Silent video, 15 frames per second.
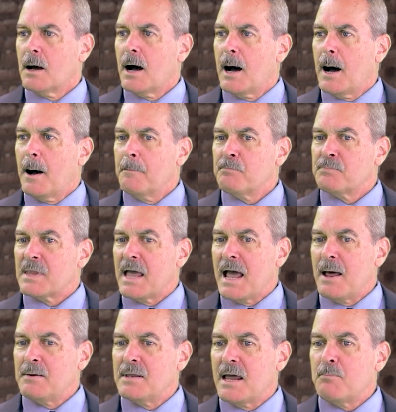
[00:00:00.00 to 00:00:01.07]

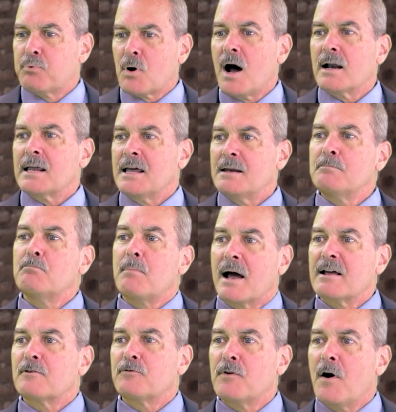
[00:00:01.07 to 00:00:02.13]
and they brought in
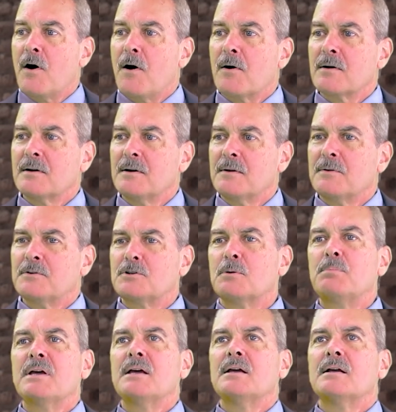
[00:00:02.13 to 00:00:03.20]
Mike Fong to
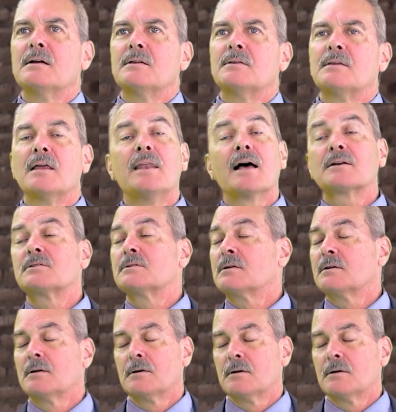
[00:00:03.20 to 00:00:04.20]
be the next